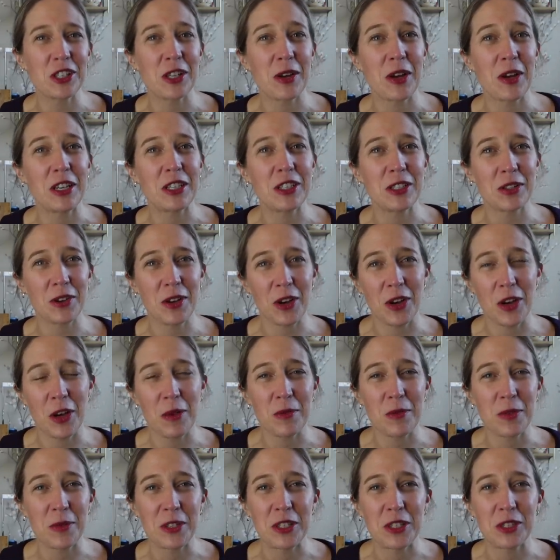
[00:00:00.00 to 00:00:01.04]
So I do hope
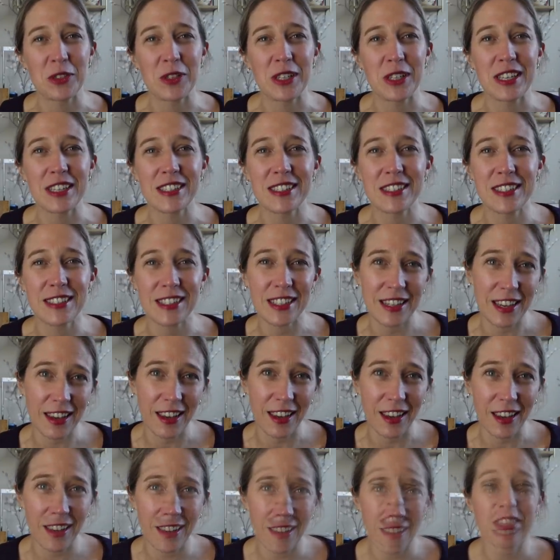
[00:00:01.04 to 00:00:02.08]
you enjoy
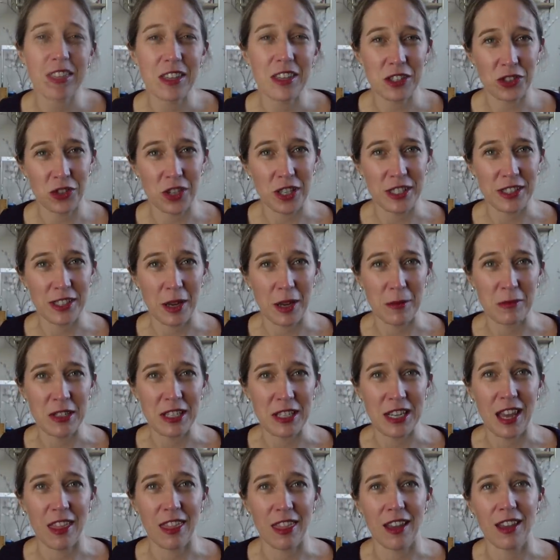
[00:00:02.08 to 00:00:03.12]
seeing this dress come
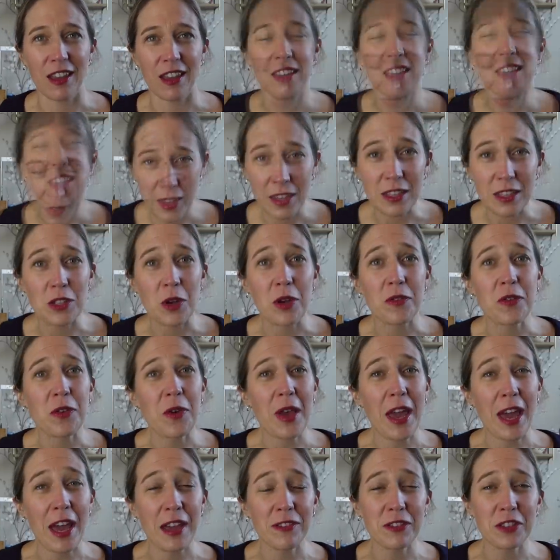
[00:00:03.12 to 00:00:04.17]
together. So if you
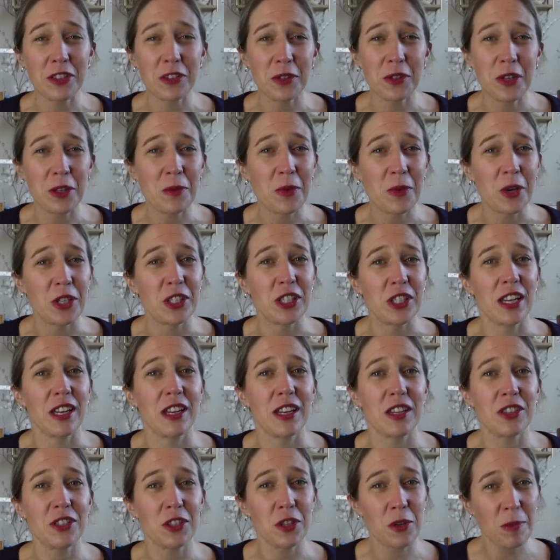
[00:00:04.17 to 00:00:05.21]
have enjoyed
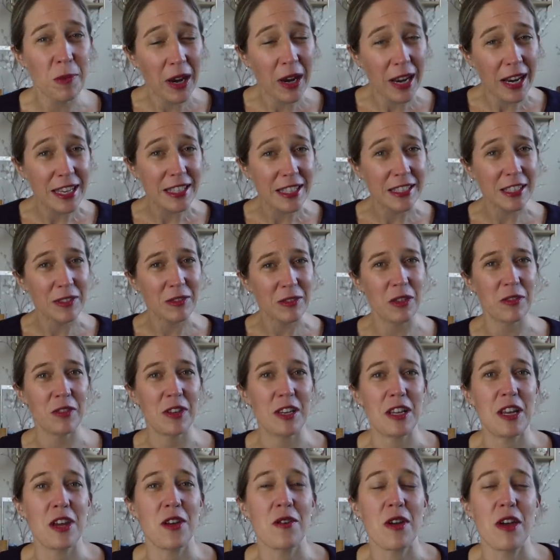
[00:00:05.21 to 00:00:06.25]
watching, do please give the
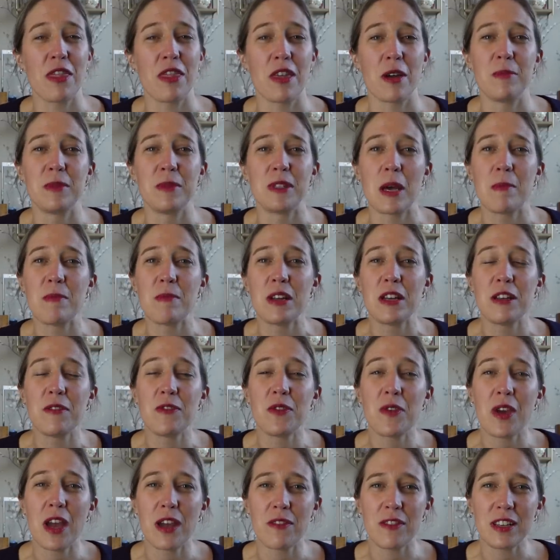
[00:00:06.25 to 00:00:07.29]
video a thumbs up. And
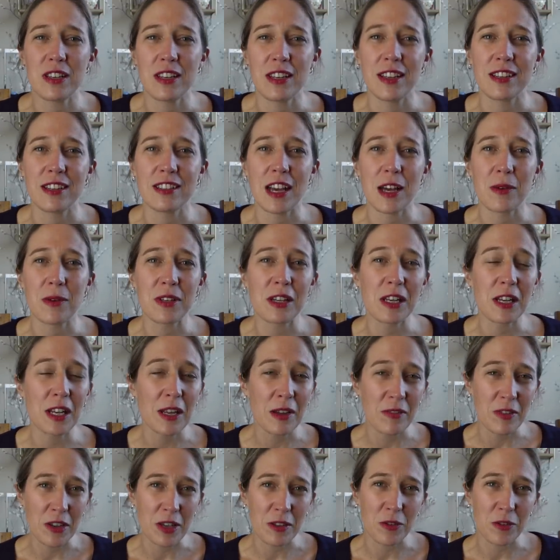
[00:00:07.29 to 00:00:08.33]
if you haven't yet, I would
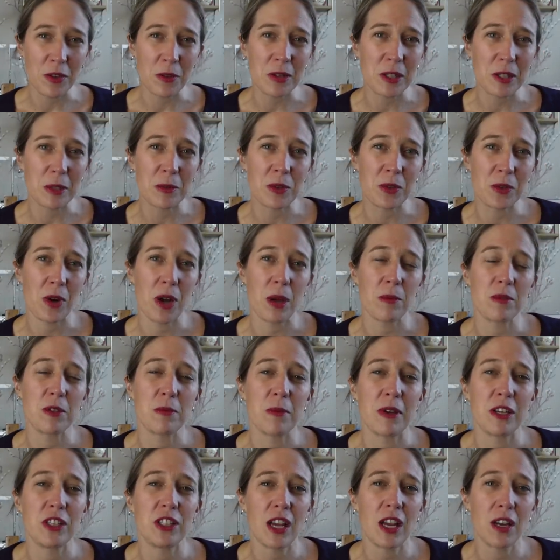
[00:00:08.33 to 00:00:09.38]
love it if you would subscribe
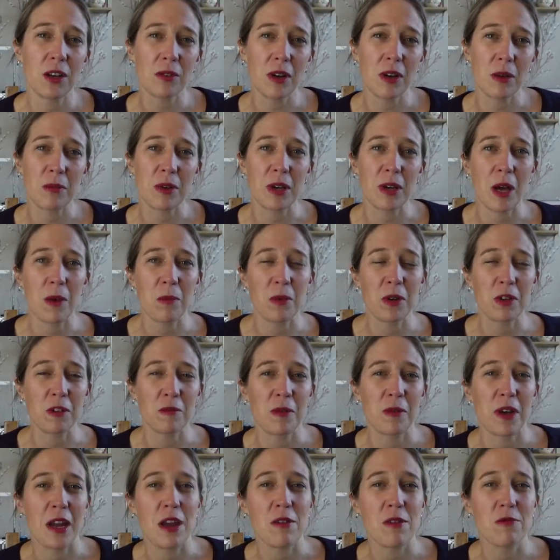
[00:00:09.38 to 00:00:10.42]
to my channel and become one
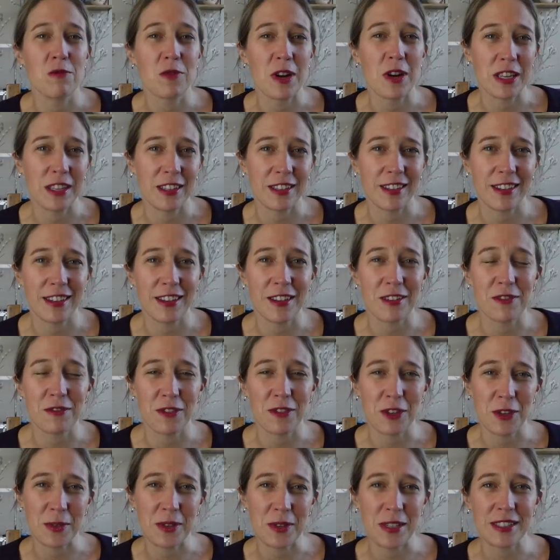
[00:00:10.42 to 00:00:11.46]
of my regular
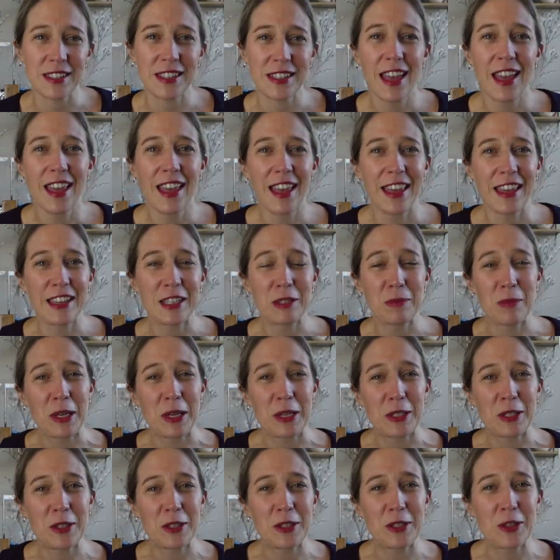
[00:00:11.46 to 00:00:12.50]
viewers. It's
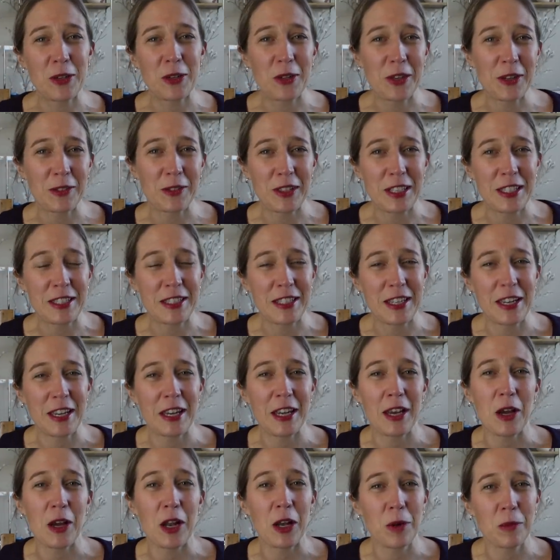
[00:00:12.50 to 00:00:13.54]
been so lovely
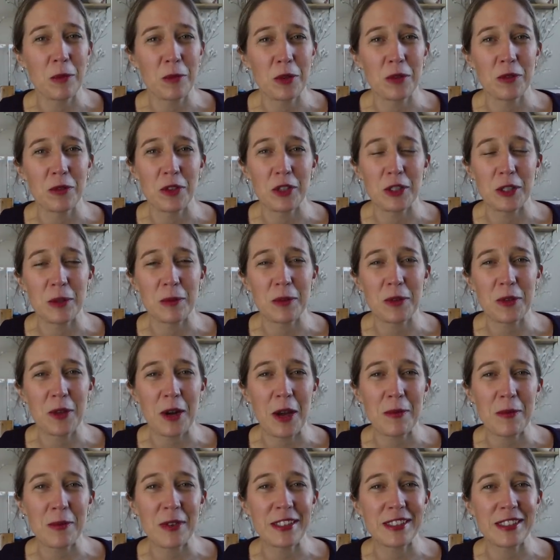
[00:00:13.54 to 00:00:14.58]
seeing a lot more of you
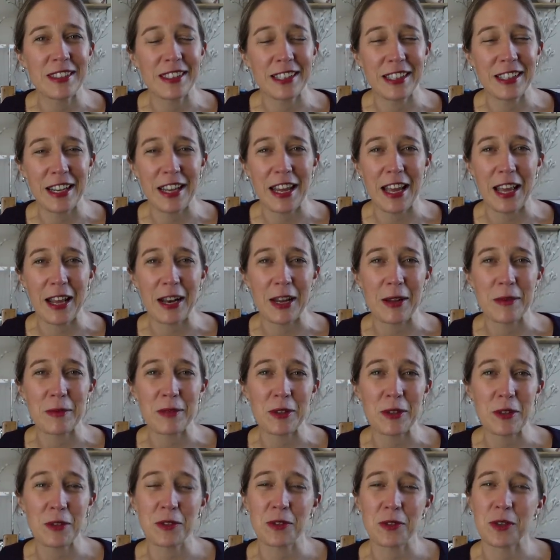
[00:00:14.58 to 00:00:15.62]
subscribe recently, and I'm
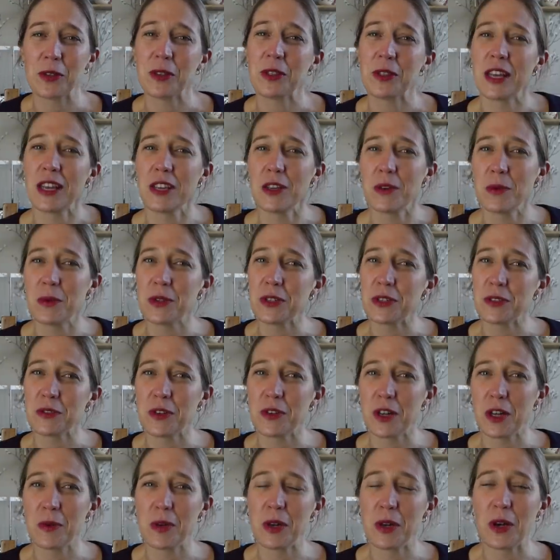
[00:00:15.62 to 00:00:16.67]
so thrilled that you want to
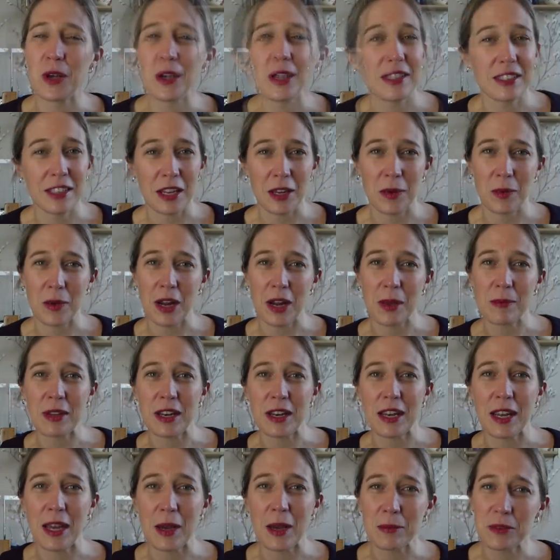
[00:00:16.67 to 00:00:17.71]
follow along, seeing what I'm
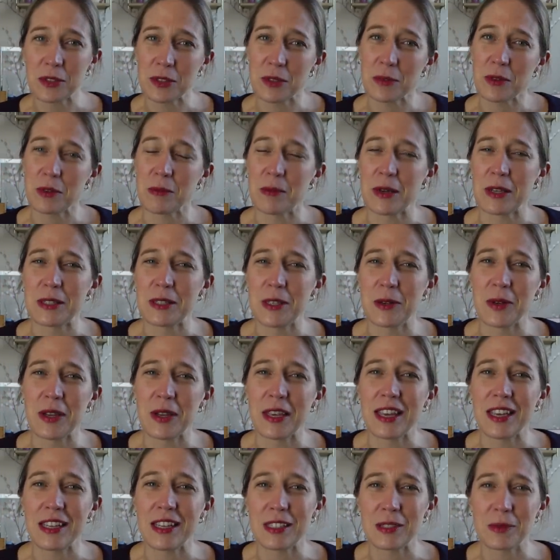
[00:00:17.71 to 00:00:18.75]
getting up to with my
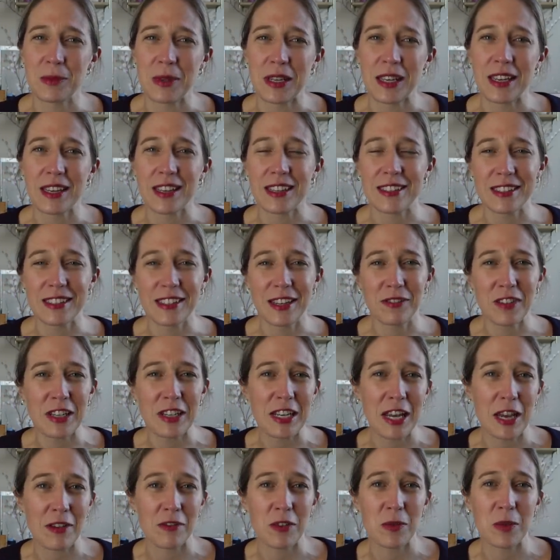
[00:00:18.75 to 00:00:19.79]
sewing each week. It's lovely
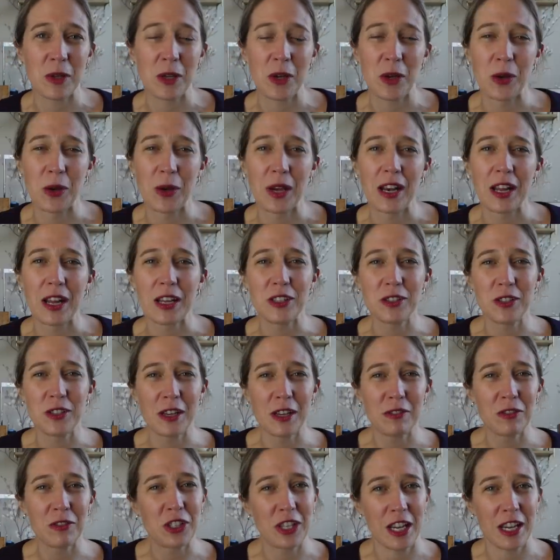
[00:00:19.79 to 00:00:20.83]
to have you along, and I do
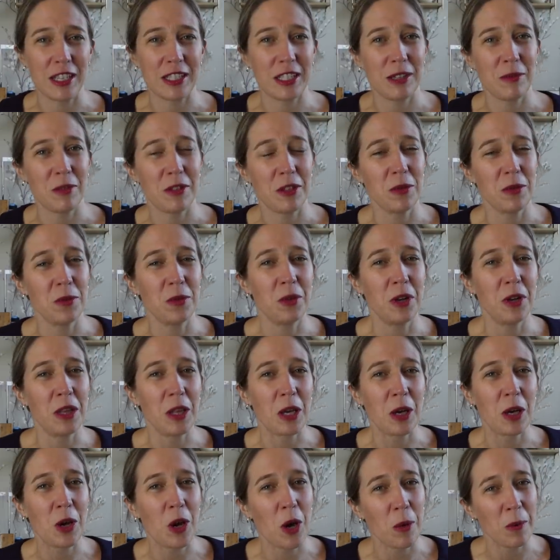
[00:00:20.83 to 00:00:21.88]
love chatting with you all in
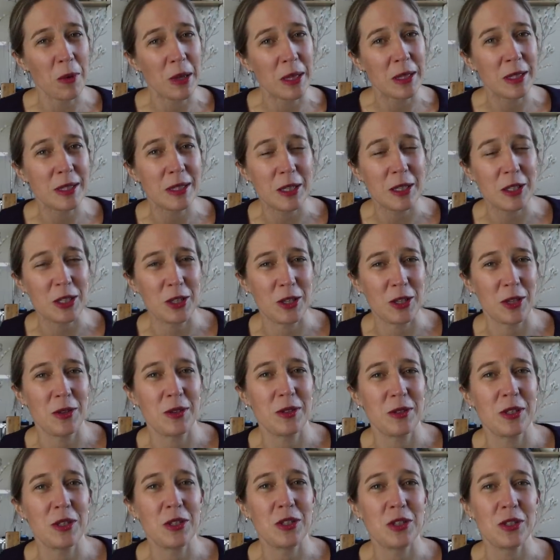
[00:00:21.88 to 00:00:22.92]
the comments
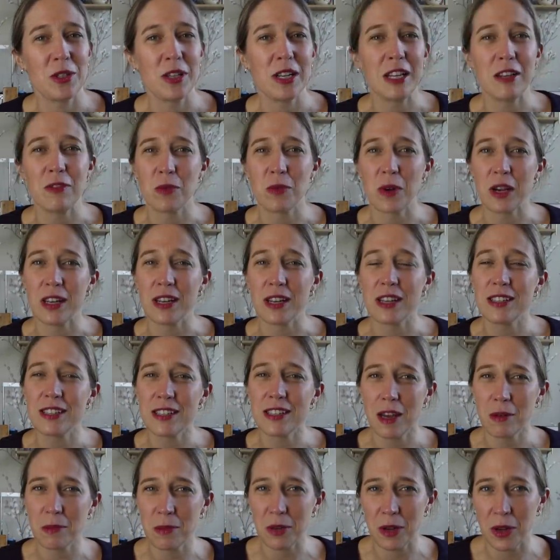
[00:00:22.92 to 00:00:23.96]
too. So do leave one
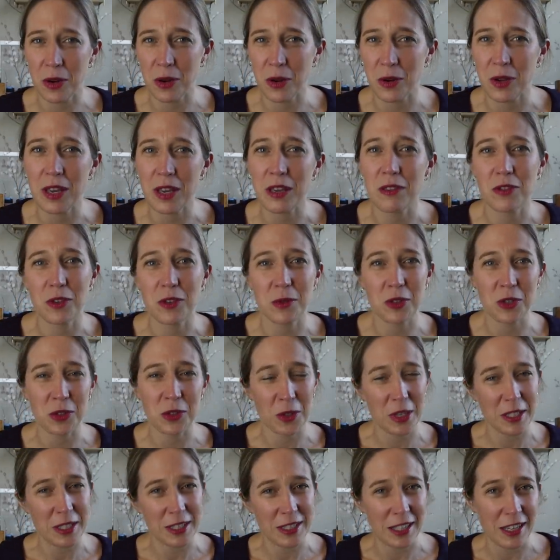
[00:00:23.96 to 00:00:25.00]
down below if you
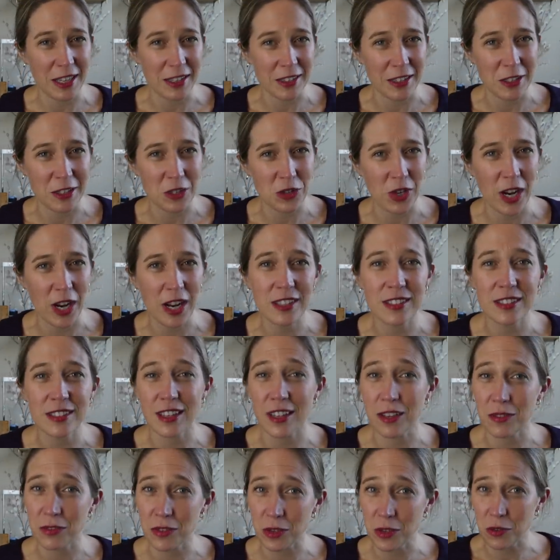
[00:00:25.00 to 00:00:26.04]
enjoyed seeing this dress,
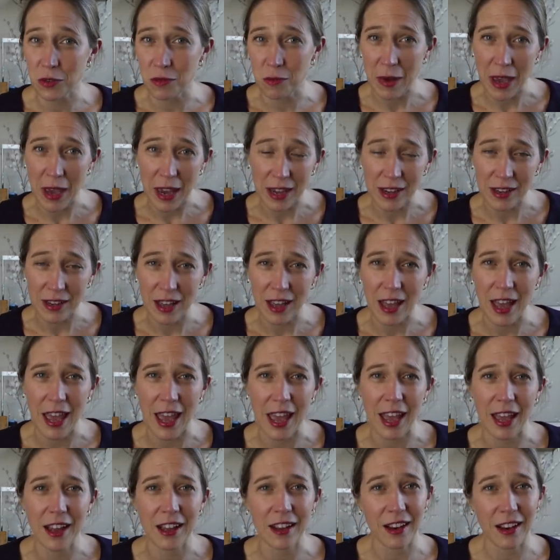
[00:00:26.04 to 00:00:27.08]
if you've made a
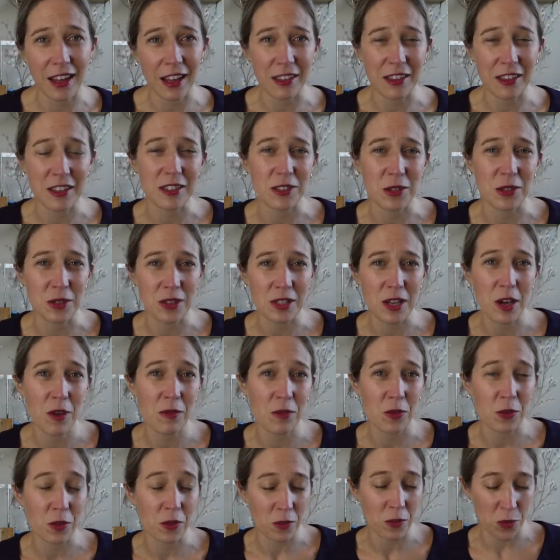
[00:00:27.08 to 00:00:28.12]
hack like this
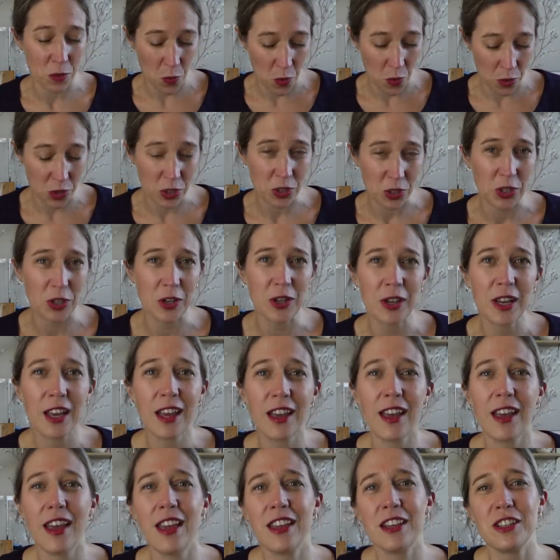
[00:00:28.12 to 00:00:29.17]
yourself, or if you want to,
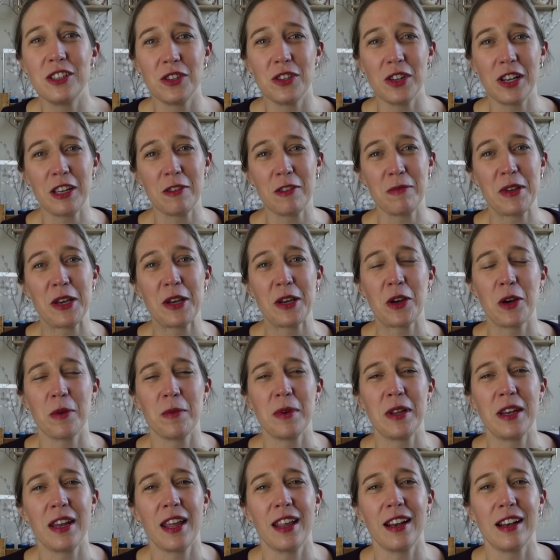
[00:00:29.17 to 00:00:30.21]
do leave me a
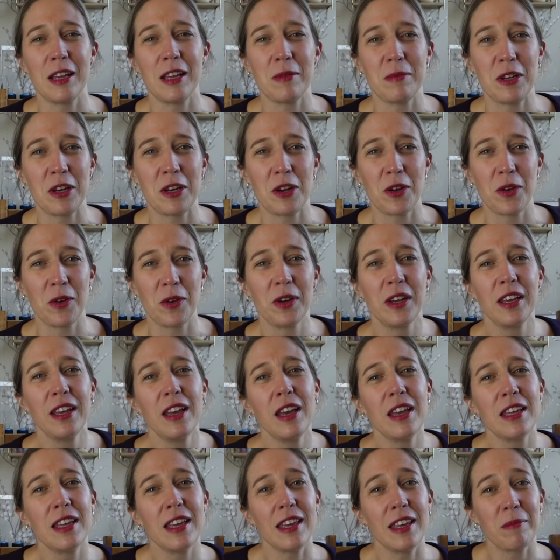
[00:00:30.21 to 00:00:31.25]
comment and let me know
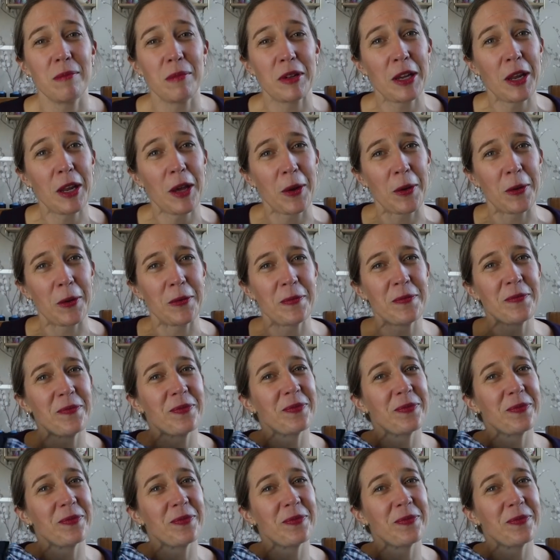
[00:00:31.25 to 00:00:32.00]
below.